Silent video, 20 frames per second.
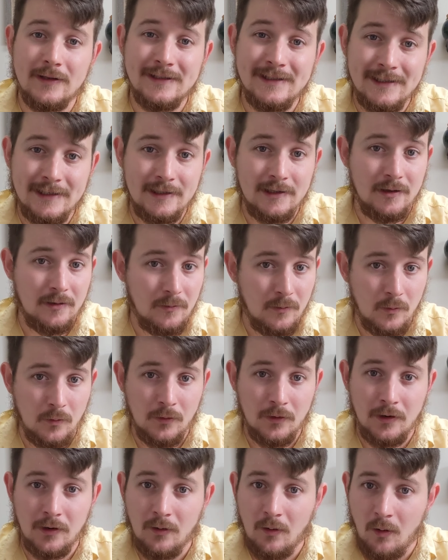Seek the
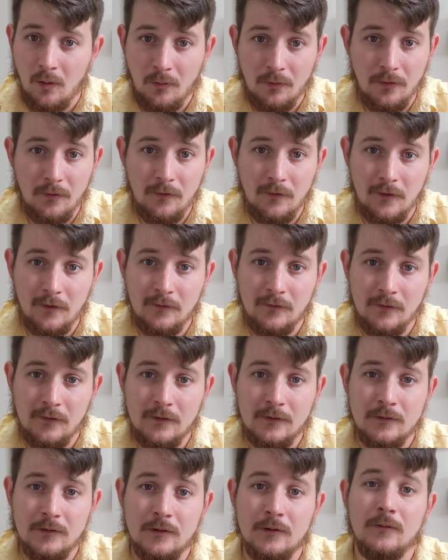Lord in all the things that
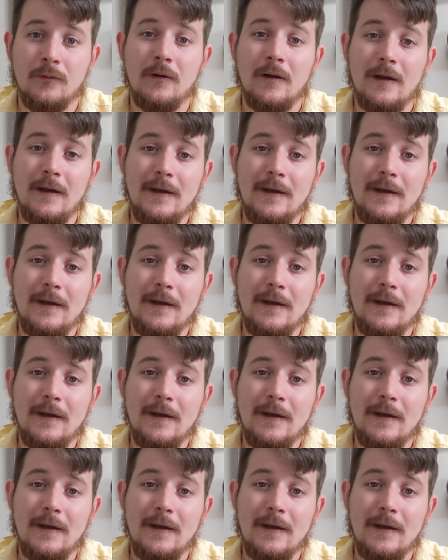you do,